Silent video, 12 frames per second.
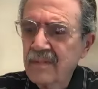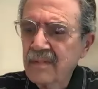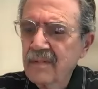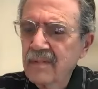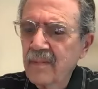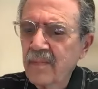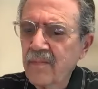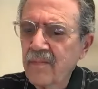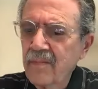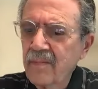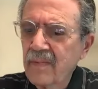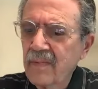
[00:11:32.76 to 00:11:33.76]

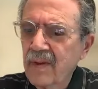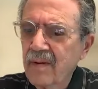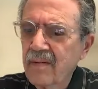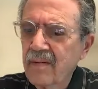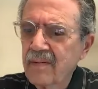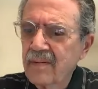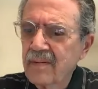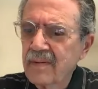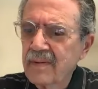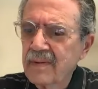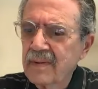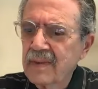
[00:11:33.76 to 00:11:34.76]

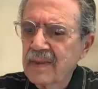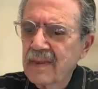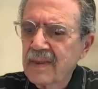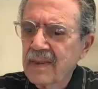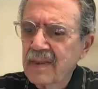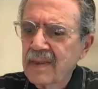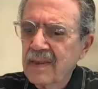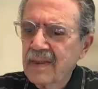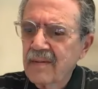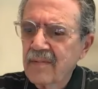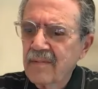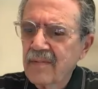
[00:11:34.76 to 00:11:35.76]

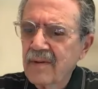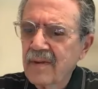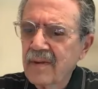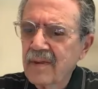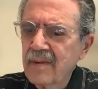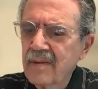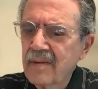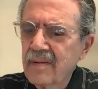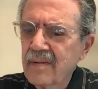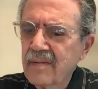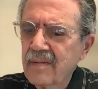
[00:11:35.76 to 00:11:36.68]
Nobody speaks.